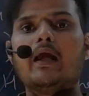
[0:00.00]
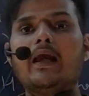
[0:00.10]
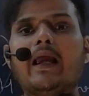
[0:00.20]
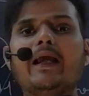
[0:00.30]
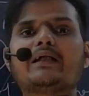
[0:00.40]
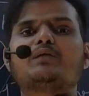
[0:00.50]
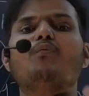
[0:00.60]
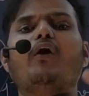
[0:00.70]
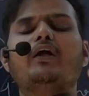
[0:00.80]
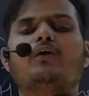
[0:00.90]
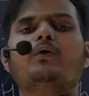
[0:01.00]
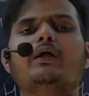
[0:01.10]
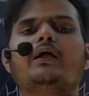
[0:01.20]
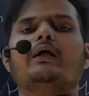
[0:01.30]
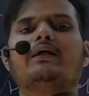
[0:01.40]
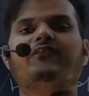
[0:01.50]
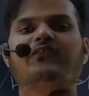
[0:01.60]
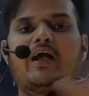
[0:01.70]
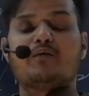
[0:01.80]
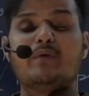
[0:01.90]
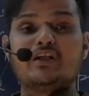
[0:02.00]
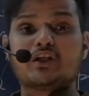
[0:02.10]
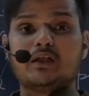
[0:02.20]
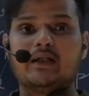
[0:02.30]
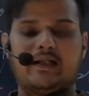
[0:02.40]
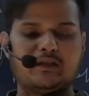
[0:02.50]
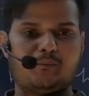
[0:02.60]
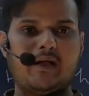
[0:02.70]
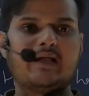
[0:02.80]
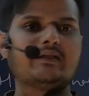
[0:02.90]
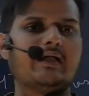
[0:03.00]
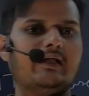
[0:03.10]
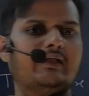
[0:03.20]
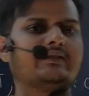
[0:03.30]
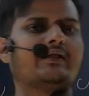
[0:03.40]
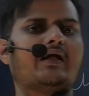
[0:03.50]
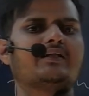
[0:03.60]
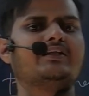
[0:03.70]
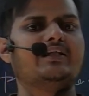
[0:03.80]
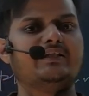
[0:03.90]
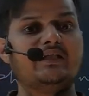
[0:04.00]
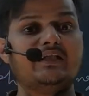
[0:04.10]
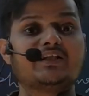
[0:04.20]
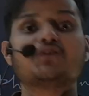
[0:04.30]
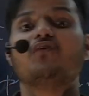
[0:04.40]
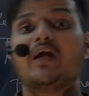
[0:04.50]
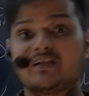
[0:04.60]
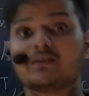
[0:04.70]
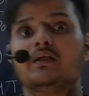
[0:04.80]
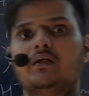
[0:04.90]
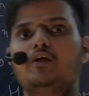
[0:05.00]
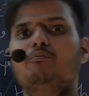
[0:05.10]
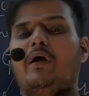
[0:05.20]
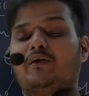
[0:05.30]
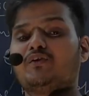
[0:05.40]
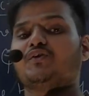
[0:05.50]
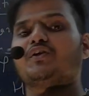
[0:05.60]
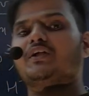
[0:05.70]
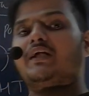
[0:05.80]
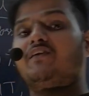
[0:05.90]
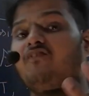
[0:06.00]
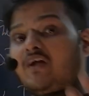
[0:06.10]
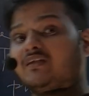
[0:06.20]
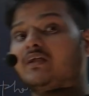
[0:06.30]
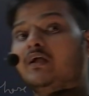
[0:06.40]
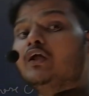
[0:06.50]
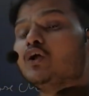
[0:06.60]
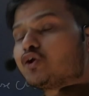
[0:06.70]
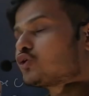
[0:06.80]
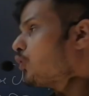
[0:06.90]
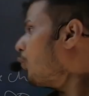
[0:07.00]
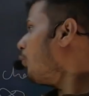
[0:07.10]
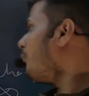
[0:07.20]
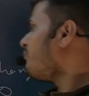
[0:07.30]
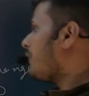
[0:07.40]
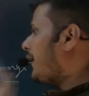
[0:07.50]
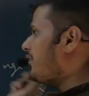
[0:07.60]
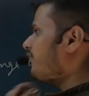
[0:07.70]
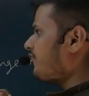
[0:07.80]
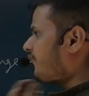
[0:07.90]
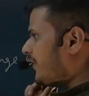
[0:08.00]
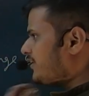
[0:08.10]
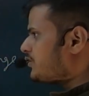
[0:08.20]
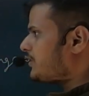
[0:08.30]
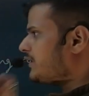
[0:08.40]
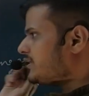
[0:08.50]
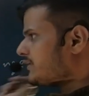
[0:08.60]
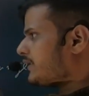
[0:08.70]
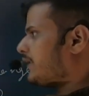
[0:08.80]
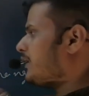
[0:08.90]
its molecular defragmentation takes place and it starts changing its phase, microstructure and phase. So if a phase change is taking